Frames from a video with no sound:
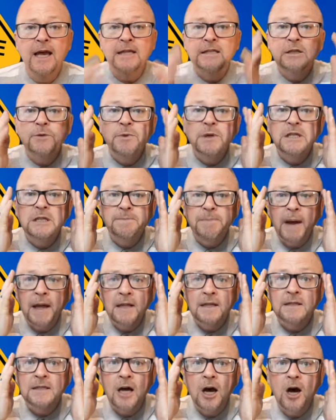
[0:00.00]
It's that we
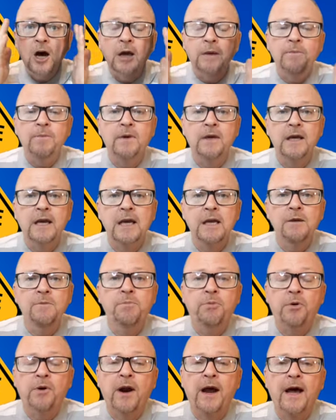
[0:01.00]
spend time in
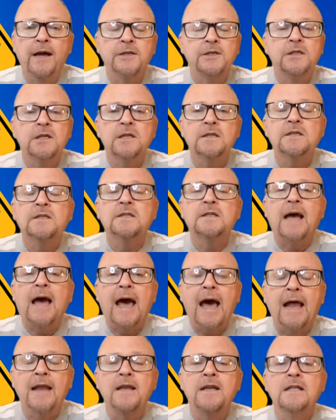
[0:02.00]
prayer, just
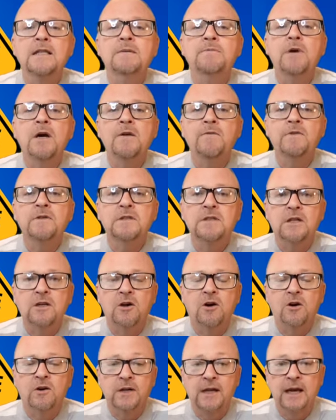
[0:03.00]
handing them over to
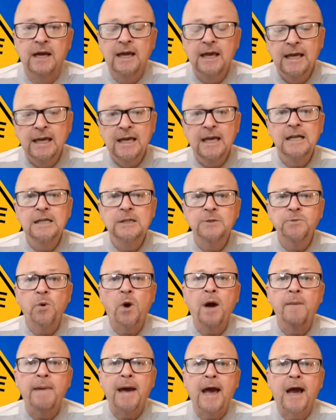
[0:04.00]
God. Here's what
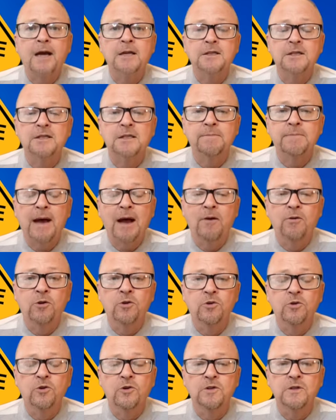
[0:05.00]
I'm anxious about,
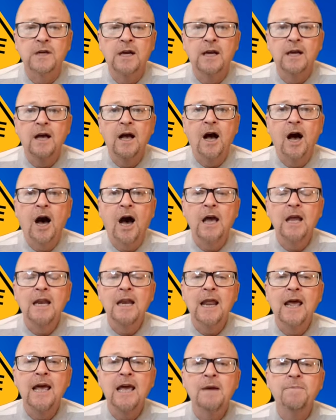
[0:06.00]
Lord. I
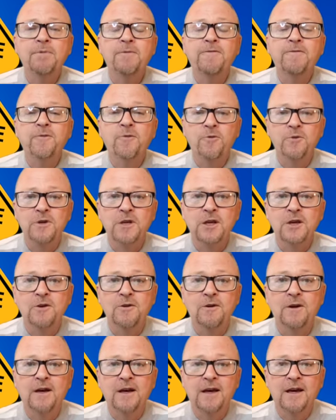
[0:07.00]
lay it before
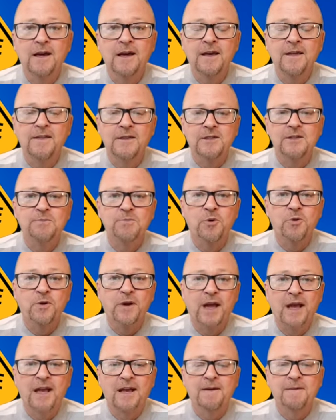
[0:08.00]
you this
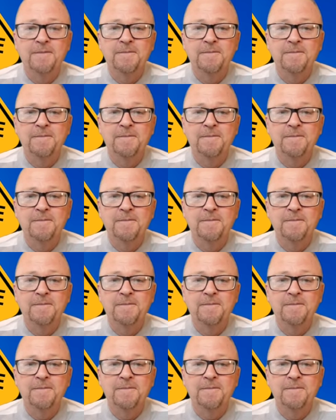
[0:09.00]
morning.